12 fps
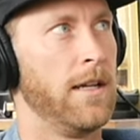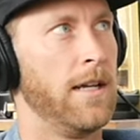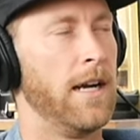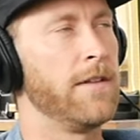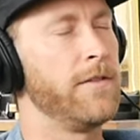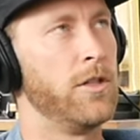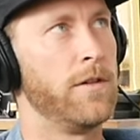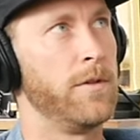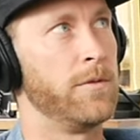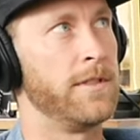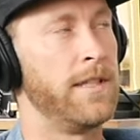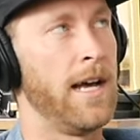I don't even know if it
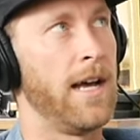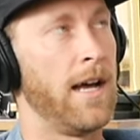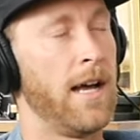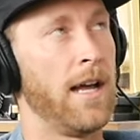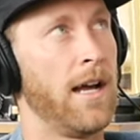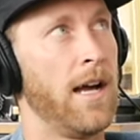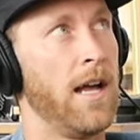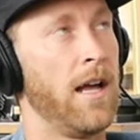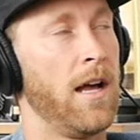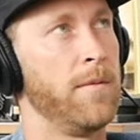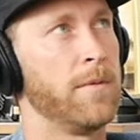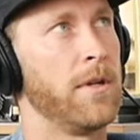was that. I, I,
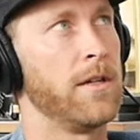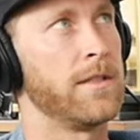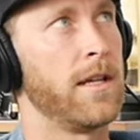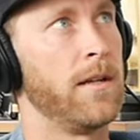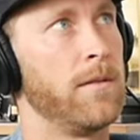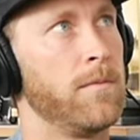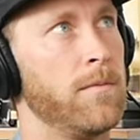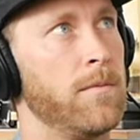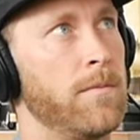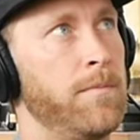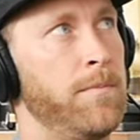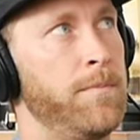I remember I was at
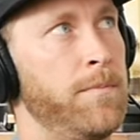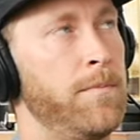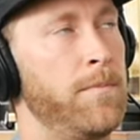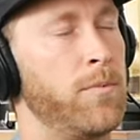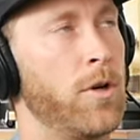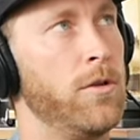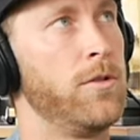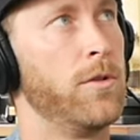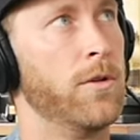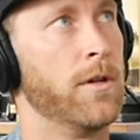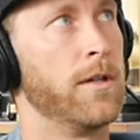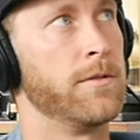Pro
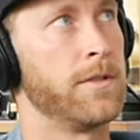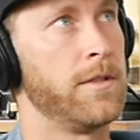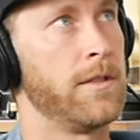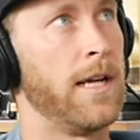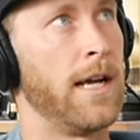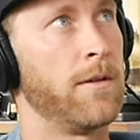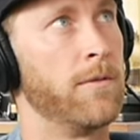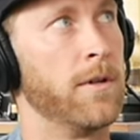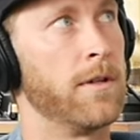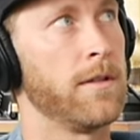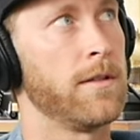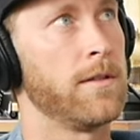Tour and it was still in
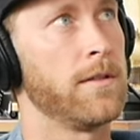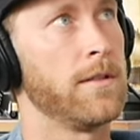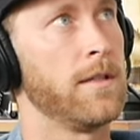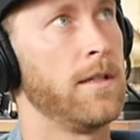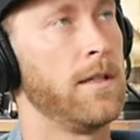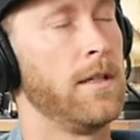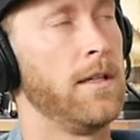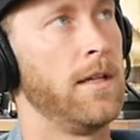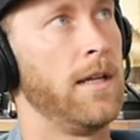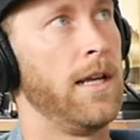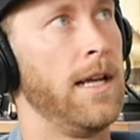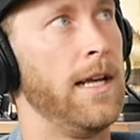Ackworth.
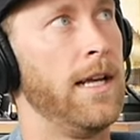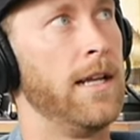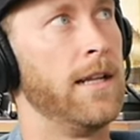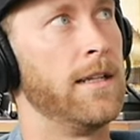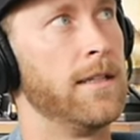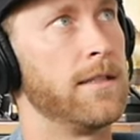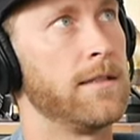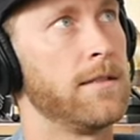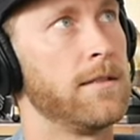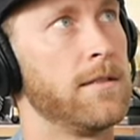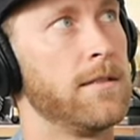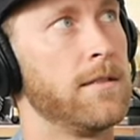And
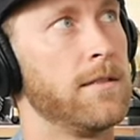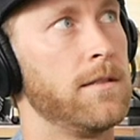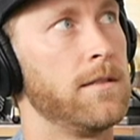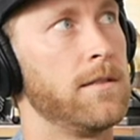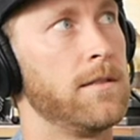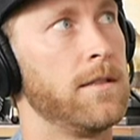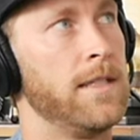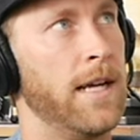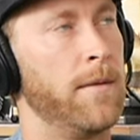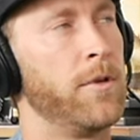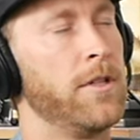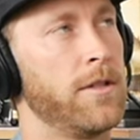yeah,
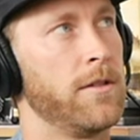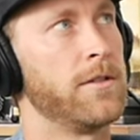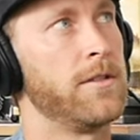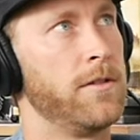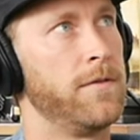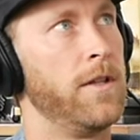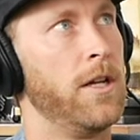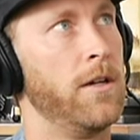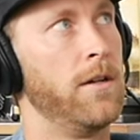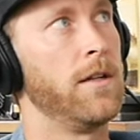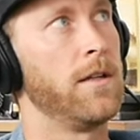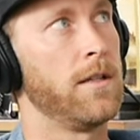I'm pretty sure I was still
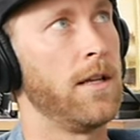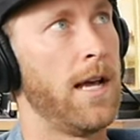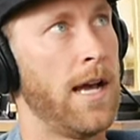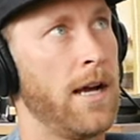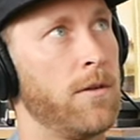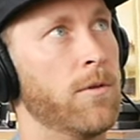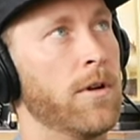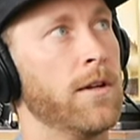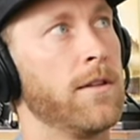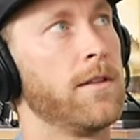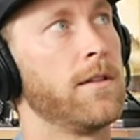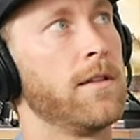Flow.
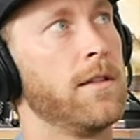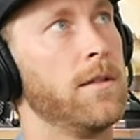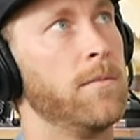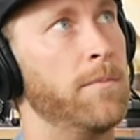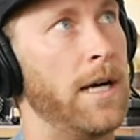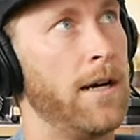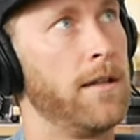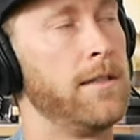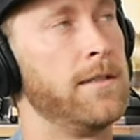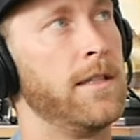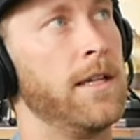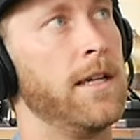Ackworth,
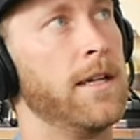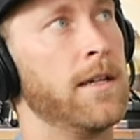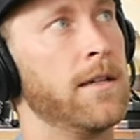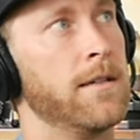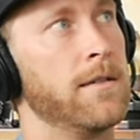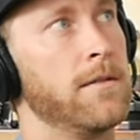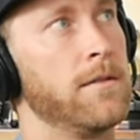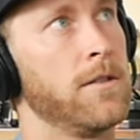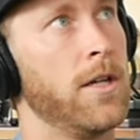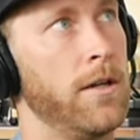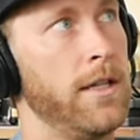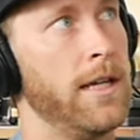Byerly's there,
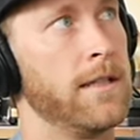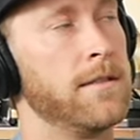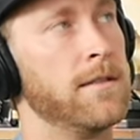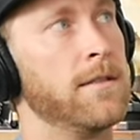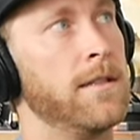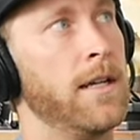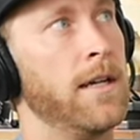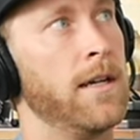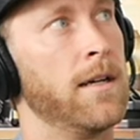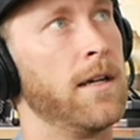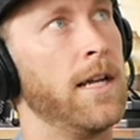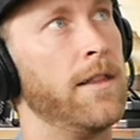Cody Hess is
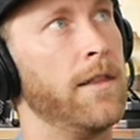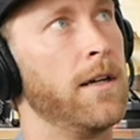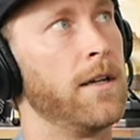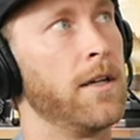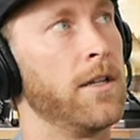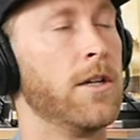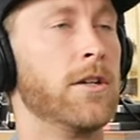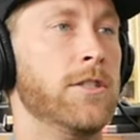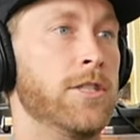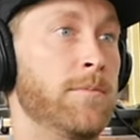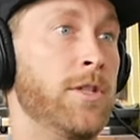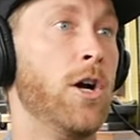there, and they're going to go to
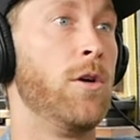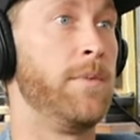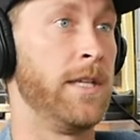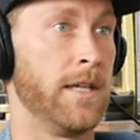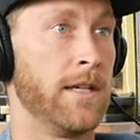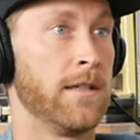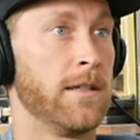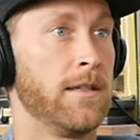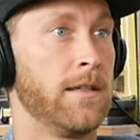Gyptopia